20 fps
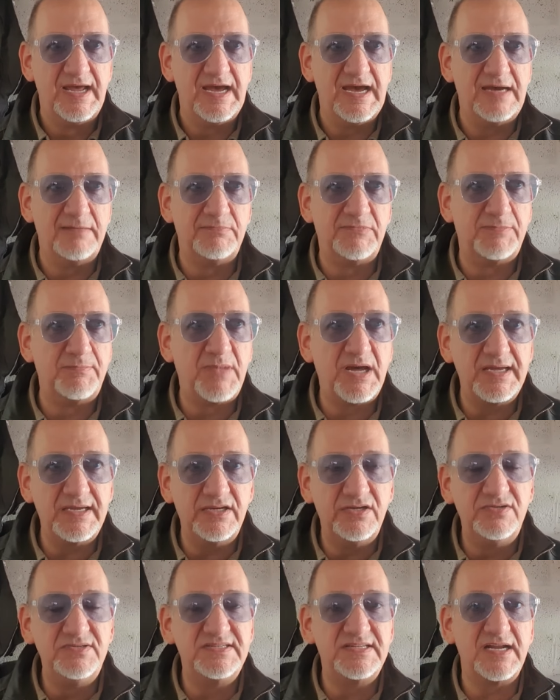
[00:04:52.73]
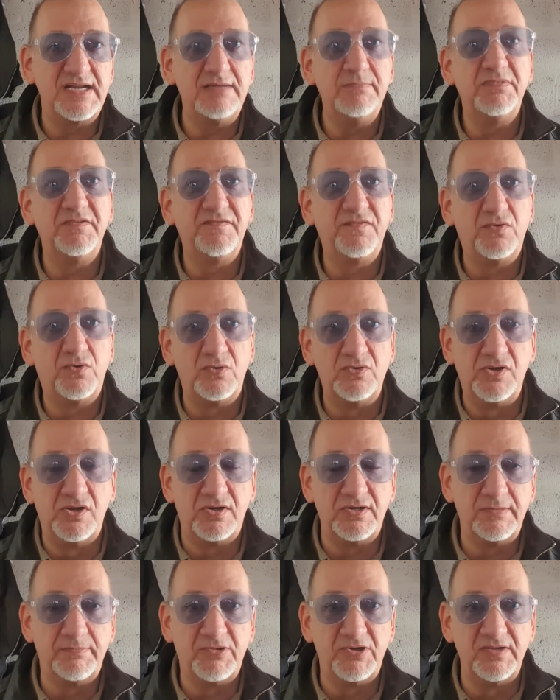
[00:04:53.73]
And my mate, who's done it before, not
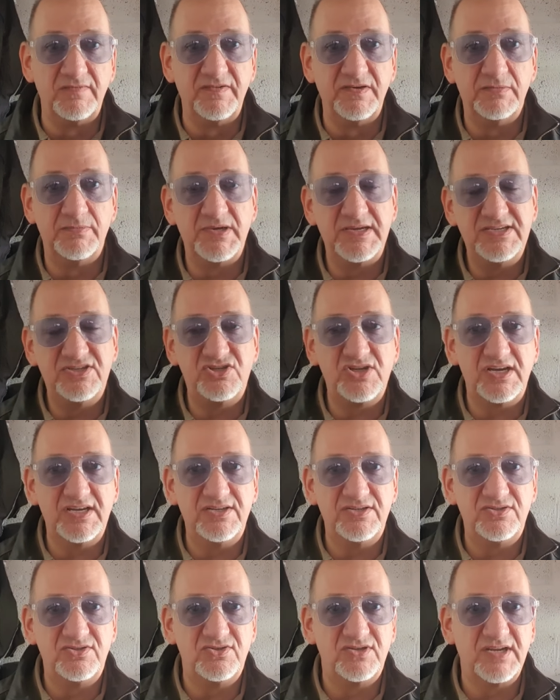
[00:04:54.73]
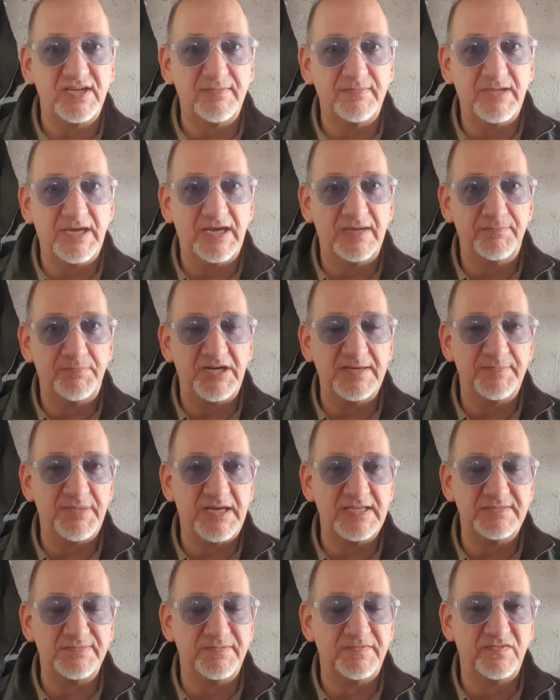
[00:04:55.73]
on a Bonneville, but he's changed brake
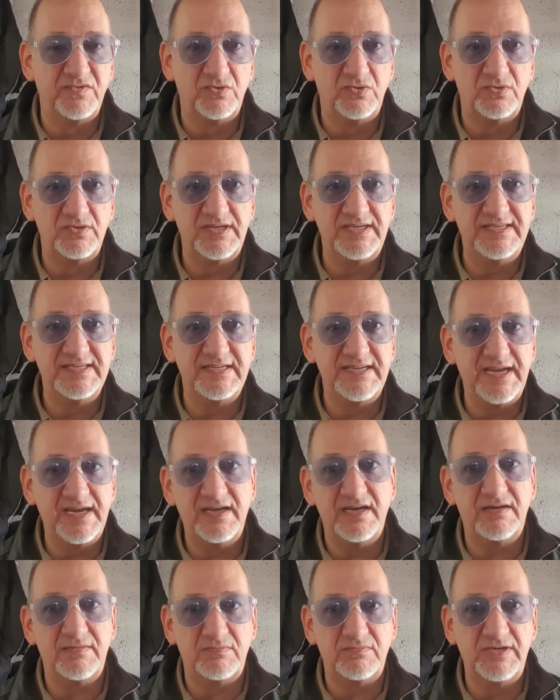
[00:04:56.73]
pads before, he said, yeah,